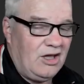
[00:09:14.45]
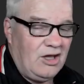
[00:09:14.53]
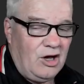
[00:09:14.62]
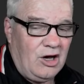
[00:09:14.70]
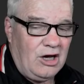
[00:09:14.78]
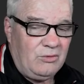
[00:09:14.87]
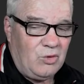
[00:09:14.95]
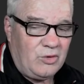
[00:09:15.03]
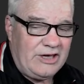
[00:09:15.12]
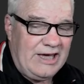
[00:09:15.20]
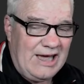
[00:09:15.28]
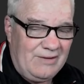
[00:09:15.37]
I will
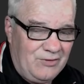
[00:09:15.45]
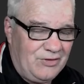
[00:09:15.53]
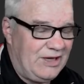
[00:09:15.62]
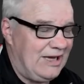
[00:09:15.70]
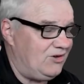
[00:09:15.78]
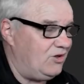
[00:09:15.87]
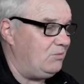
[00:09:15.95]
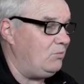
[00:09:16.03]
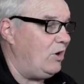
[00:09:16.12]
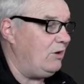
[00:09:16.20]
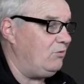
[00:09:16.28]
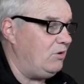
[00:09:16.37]
cover that in
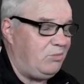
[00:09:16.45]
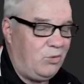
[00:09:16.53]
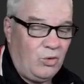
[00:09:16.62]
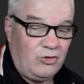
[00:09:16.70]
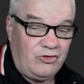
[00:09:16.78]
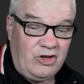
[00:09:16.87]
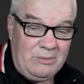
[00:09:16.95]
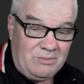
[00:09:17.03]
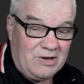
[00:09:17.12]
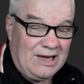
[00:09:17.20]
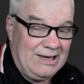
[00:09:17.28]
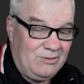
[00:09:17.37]
my report
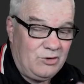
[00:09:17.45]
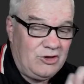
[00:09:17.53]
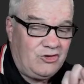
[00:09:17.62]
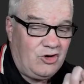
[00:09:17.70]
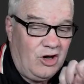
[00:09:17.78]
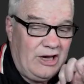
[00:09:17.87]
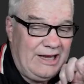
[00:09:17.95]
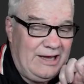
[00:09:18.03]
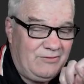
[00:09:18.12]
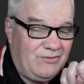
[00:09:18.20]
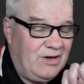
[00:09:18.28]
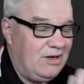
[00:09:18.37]
template, which I
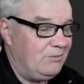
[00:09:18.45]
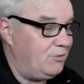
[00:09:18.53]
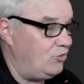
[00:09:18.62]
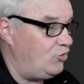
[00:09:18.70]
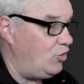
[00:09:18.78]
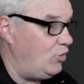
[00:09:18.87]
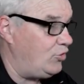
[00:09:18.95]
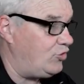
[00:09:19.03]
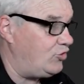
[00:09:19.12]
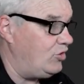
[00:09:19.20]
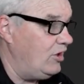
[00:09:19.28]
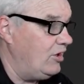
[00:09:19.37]
have
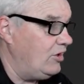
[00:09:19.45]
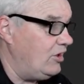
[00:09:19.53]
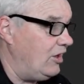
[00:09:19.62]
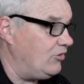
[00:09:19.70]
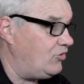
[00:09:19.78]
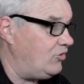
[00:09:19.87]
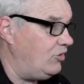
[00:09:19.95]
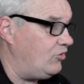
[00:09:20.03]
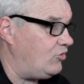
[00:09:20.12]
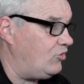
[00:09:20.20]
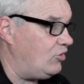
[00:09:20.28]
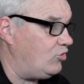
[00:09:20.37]
produced
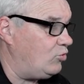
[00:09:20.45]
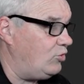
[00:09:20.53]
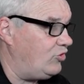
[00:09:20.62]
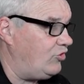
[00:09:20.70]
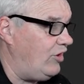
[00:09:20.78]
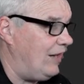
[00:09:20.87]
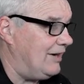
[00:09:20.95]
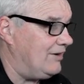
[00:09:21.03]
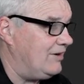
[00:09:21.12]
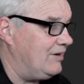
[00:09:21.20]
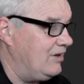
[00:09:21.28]
since this was done,